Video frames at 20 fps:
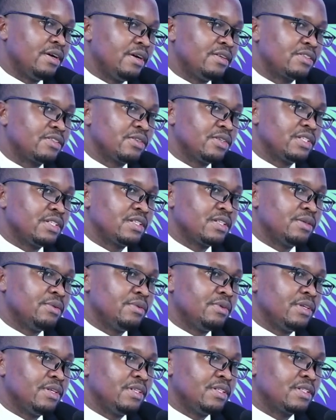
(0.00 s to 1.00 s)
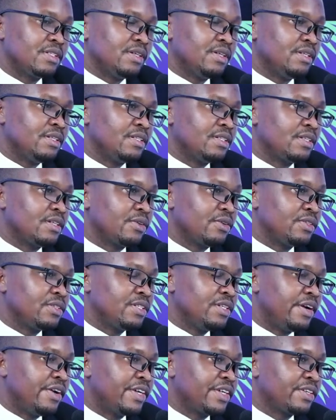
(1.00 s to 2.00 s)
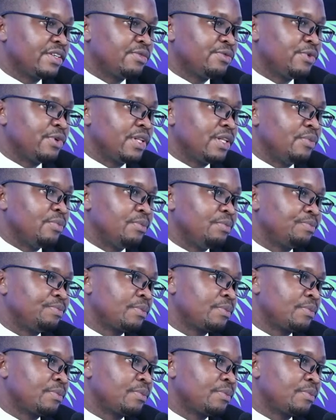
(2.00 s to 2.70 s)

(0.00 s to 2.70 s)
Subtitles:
So it's a consideration for them.